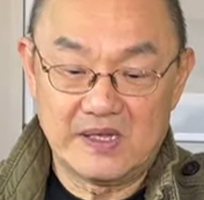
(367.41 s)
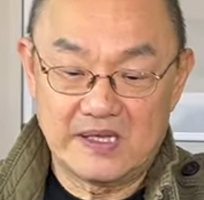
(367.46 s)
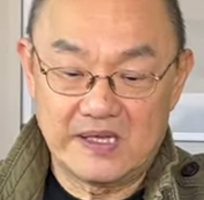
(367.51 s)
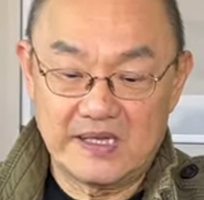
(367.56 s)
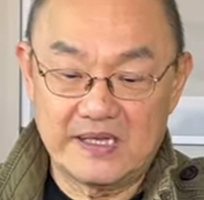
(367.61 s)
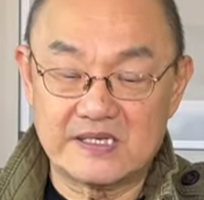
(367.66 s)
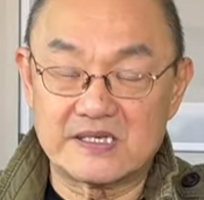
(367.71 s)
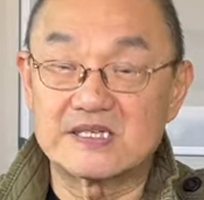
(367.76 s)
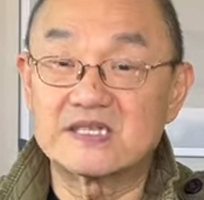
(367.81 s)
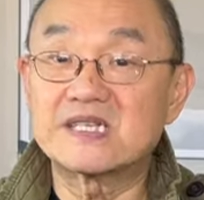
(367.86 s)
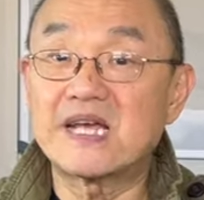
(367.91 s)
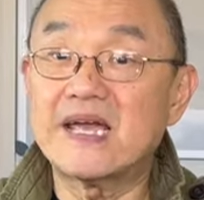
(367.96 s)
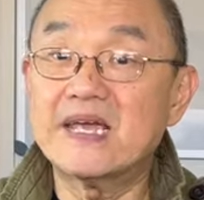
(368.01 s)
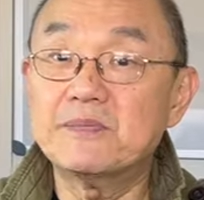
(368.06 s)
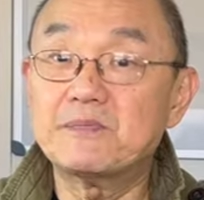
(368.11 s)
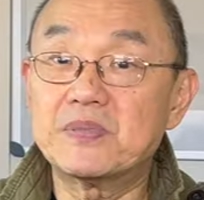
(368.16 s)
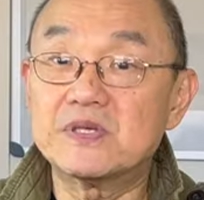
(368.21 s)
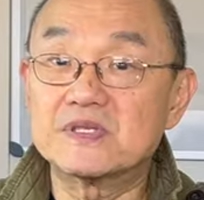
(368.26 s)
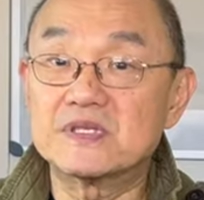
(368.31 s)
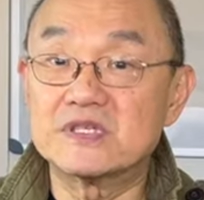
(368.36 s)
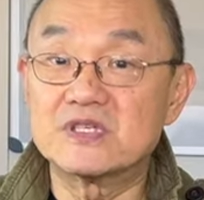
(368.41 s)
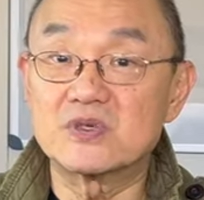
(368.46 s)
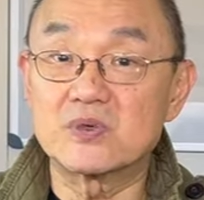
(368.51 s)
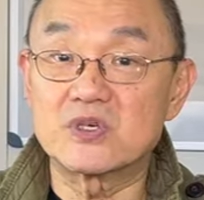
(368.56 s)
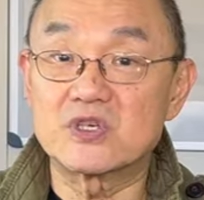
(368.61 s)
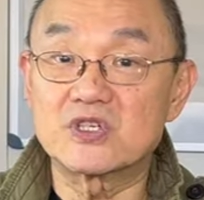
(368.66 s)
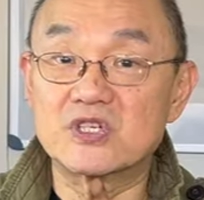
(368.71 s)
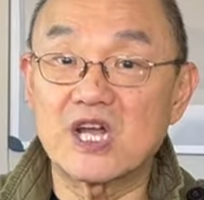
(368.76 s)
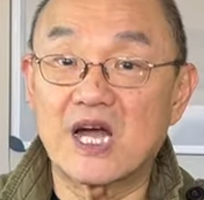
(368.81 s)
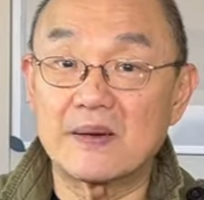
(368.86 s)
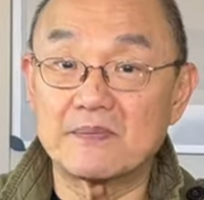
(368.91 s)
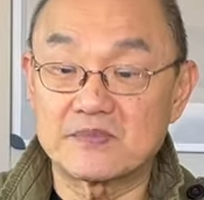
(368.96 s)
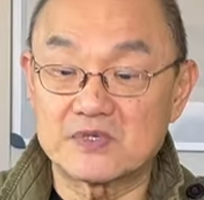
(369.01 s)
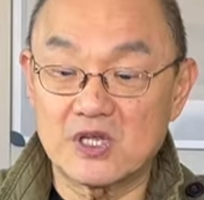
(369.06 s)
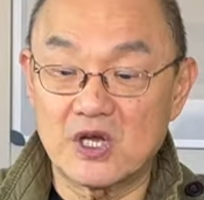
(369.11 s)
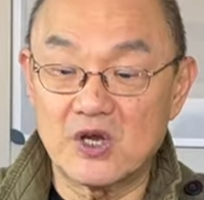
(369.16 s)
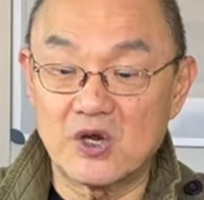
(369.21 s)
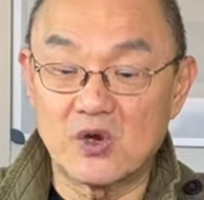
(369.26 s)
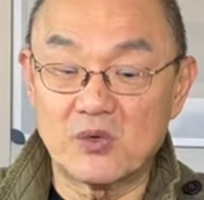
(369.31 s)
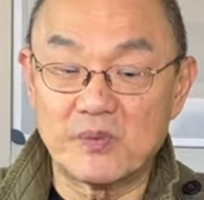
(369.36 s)
It tapers into a sharp
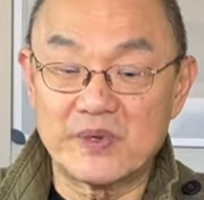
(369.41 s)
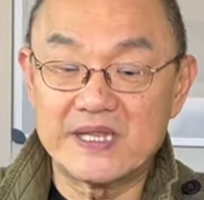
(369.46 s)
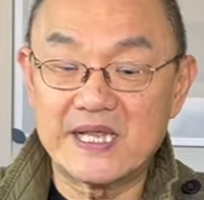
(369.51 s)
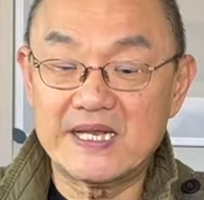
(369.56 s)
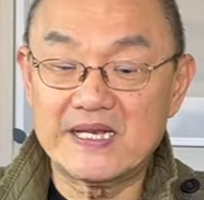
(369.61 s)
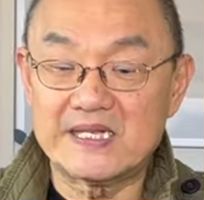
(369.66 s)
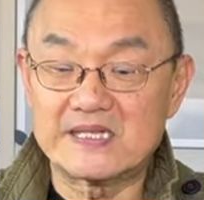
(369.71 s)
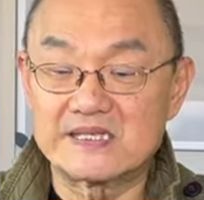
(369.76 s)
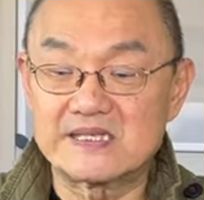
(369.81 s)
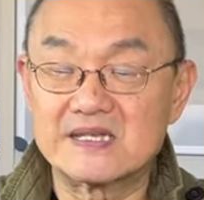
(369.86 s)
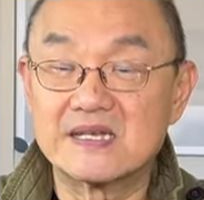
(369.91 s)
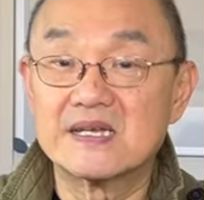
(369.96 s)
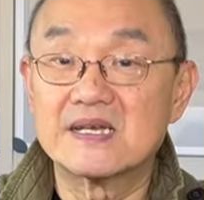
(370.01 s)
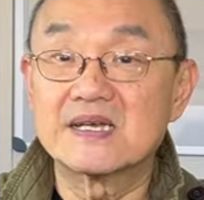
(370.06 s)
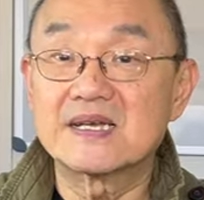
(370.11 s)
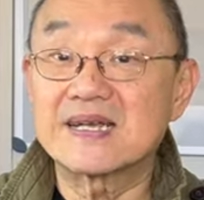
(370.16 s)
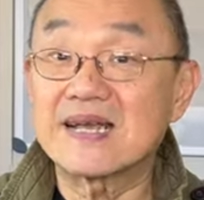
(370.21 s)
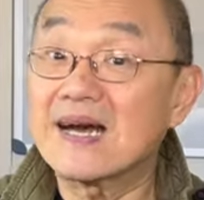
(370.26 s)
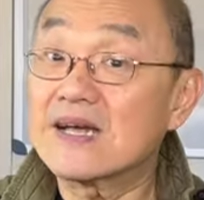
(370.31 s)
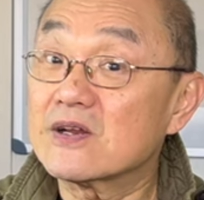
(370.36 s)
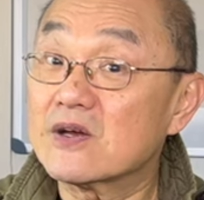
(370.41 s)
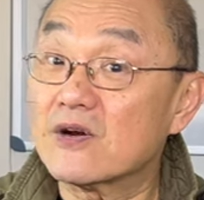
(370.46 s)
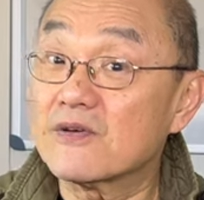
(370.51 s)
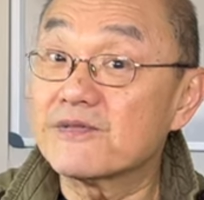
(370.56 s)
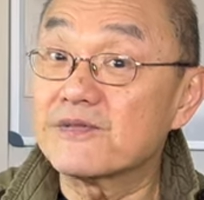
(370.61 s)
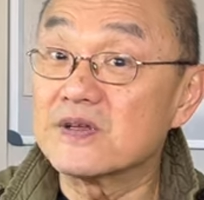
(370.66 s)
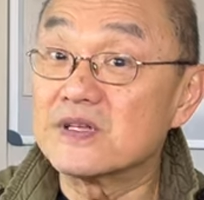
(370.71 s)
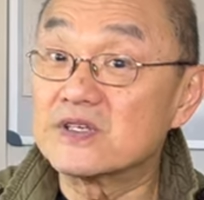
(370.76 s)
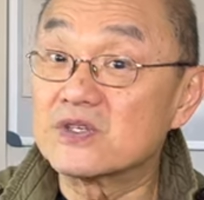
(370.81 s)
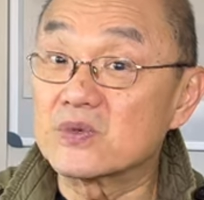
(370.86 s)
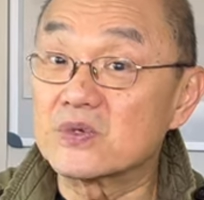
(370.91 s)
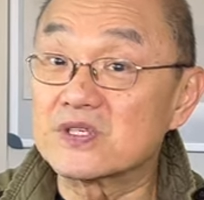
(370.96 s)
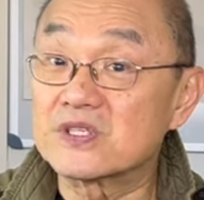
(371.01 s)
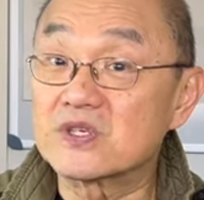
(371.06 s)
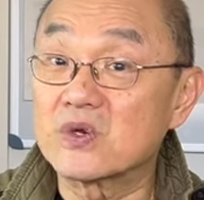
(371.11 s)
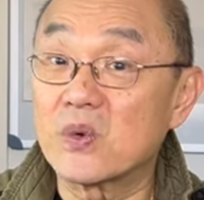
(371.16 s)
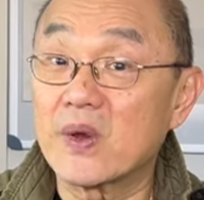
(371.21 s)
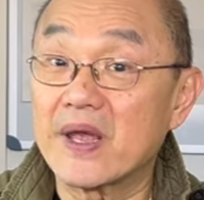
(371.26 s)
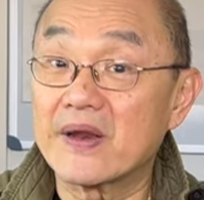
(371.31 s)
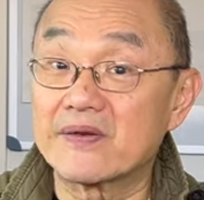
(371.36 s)
toe, but then it's cut off into a
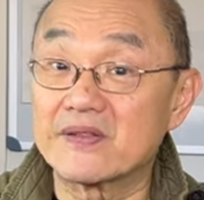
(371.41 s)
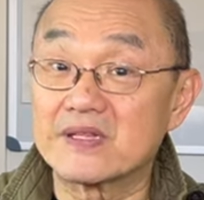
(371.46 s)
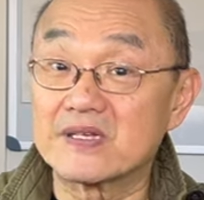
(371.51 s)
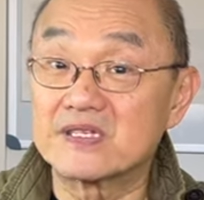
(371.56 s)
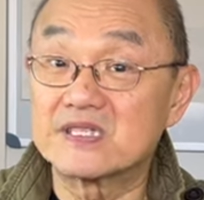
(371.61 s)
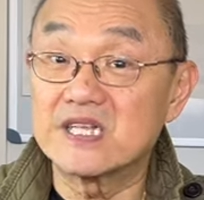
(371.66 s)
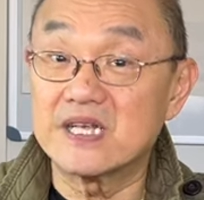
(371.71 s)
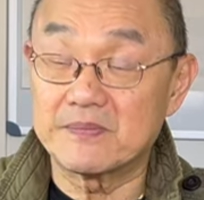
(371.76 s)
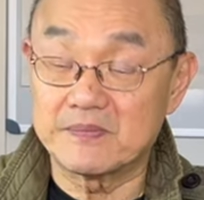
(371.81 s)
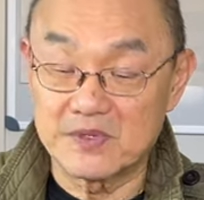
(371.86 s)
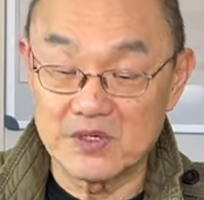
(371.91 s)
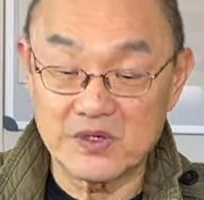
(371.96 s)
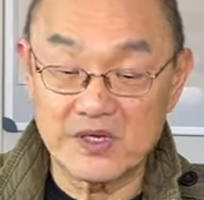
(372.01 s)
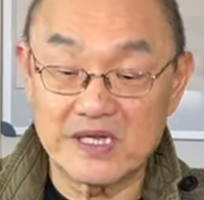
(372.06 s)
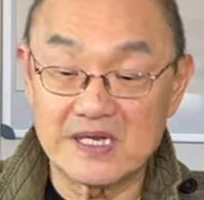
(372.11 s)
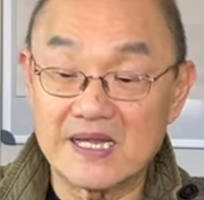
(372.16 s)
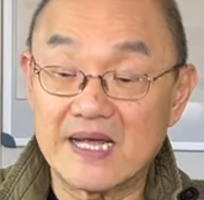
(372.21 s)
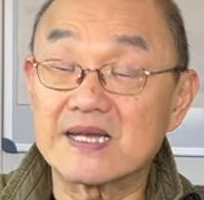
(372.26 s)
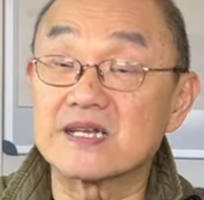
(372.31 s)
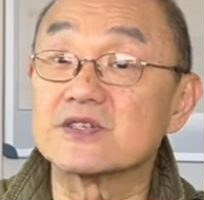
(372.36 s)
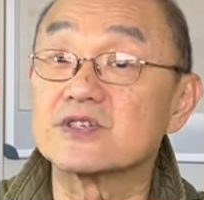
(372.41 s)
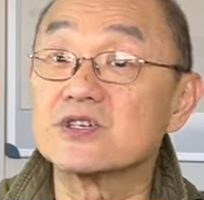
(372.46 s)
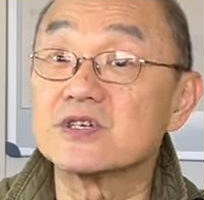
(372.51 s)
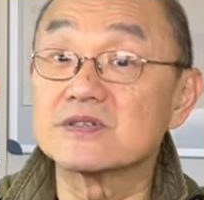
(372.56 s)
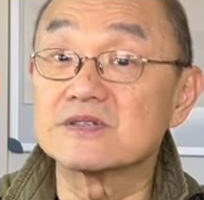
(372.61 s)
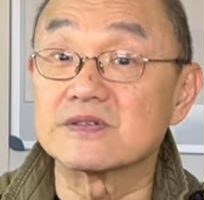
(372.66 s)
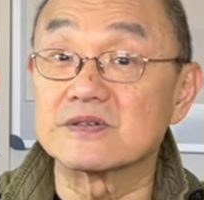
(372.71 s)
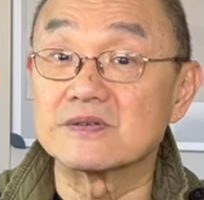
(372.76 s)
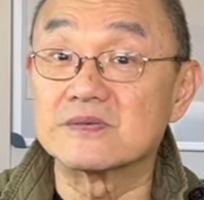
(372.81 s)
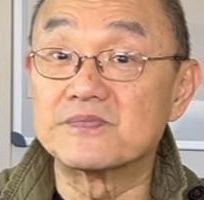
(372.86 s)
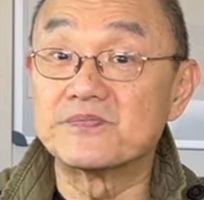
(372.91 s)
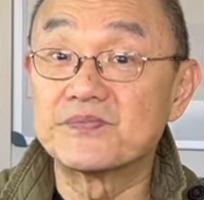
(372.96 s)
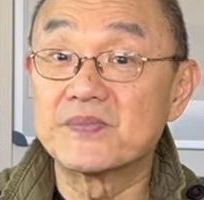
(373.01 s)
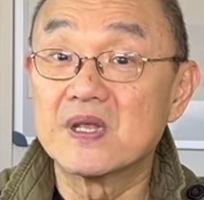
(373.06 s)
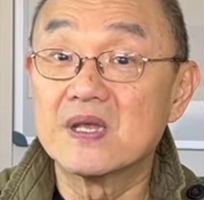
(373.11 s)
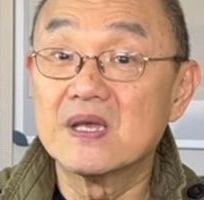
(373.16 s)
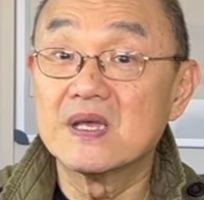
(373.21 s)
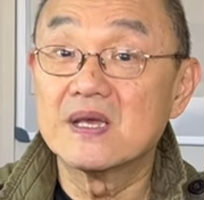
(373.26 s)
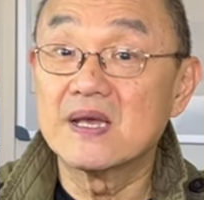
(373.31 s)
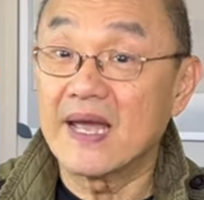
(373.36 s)
square at the tip looking like a chisel.
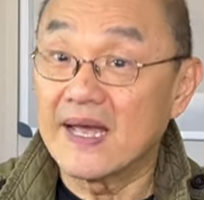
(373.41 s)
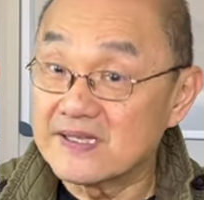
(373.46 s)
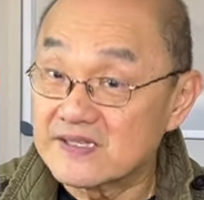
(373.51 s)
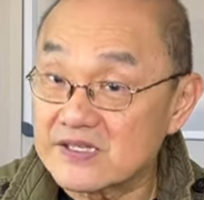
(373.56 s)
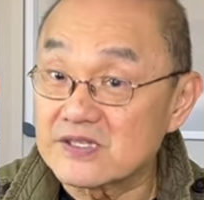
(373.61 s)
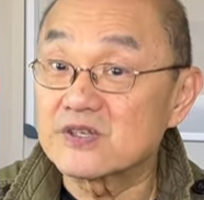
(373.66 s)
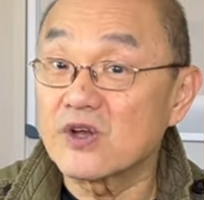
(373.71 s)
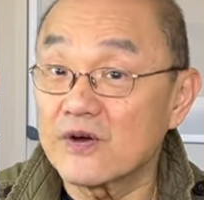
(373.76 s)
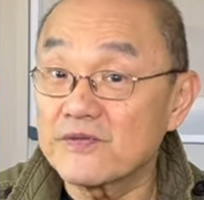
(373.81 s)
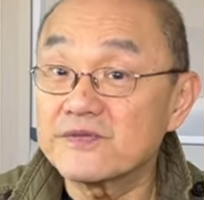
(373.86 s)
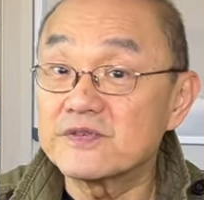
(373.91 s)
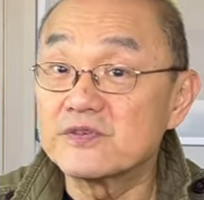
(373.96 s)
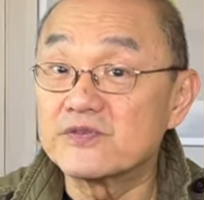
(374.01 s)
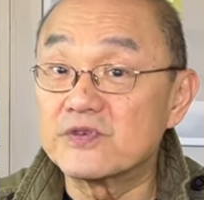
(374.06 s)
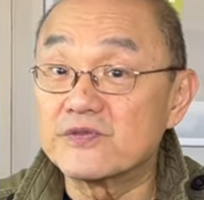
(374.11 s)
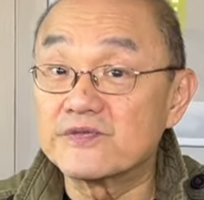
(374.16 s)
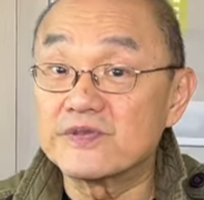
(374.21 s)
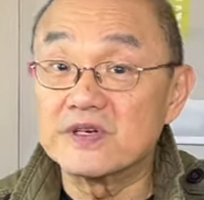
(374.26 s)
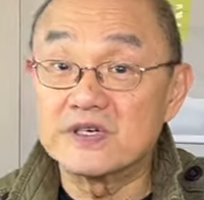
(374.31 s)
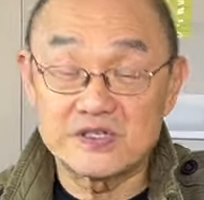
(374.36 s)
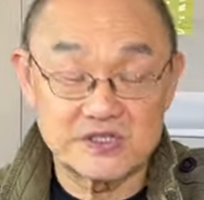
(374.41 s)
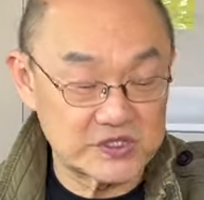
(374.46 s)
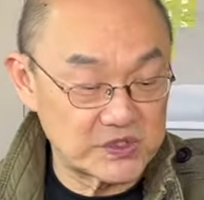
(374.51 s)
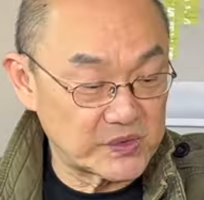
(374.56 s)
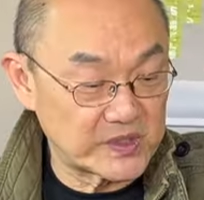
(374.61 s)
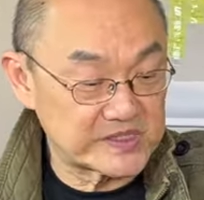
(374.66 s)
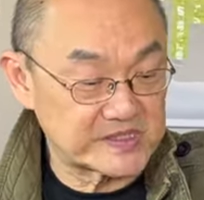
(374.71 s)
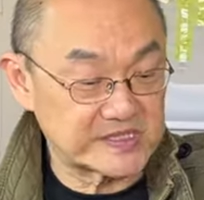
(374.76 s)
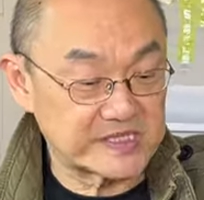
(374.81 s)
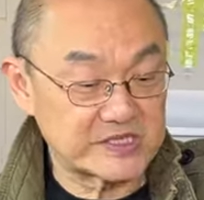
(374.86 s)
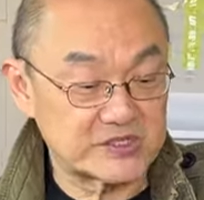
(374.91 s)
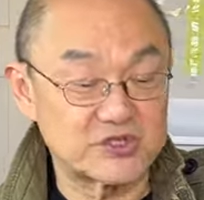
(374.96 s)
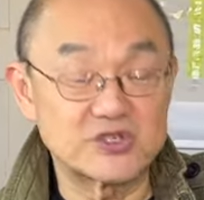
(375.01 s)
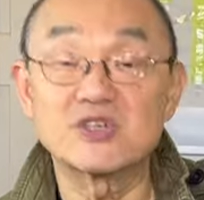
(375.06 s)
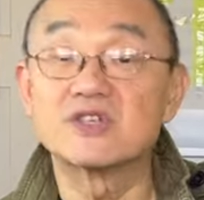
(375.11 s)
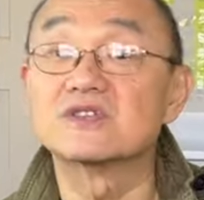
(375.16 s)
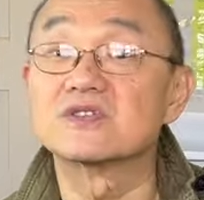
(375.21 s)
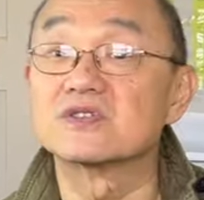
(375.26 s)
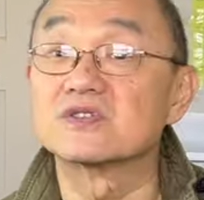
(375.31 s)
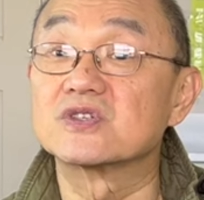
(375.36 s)
Hence, it's often referred to as the
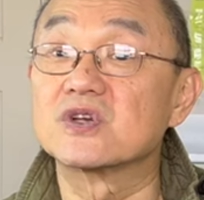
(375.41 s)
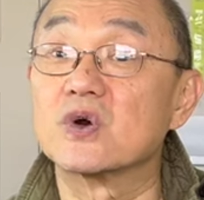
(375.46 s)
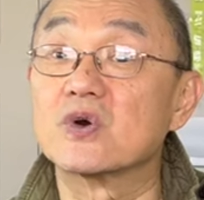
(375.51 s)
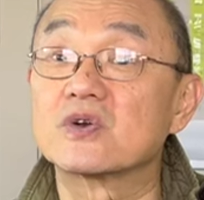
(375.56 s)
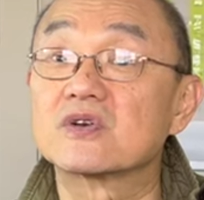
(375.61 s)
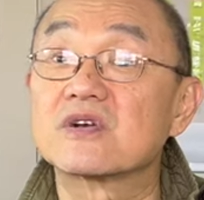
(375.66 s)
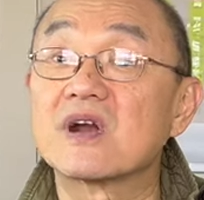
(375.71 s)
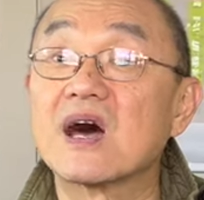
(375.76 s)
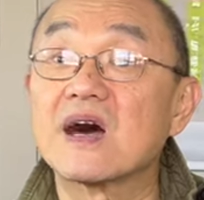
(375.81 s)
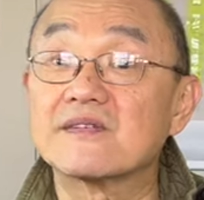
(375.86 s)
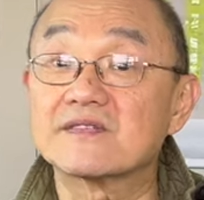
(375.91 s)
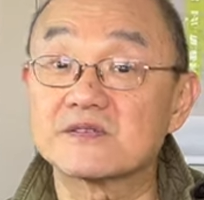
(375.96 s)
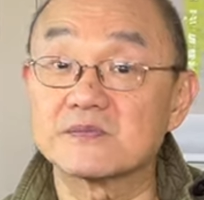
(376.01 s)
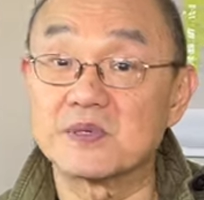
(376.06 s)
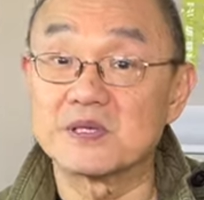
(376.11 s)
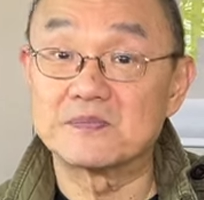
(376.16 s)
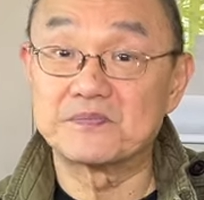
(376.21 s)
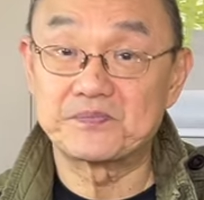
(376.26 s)
chisel toe Craftsman.